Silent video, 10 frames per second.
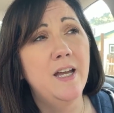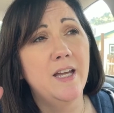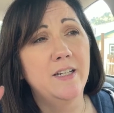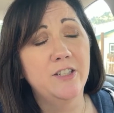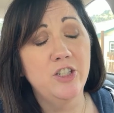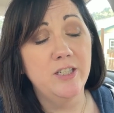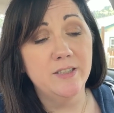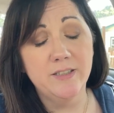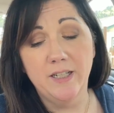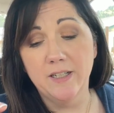and a cheese
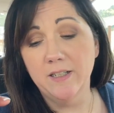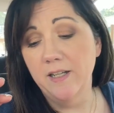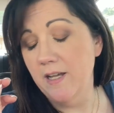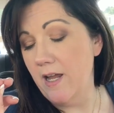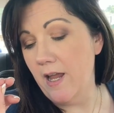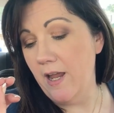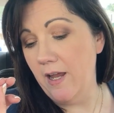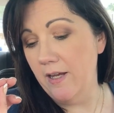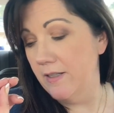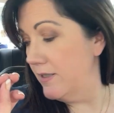stick.
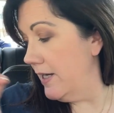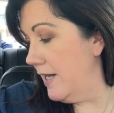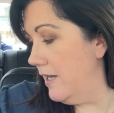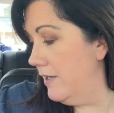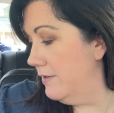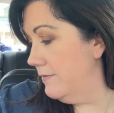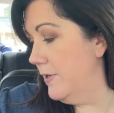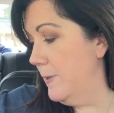And I have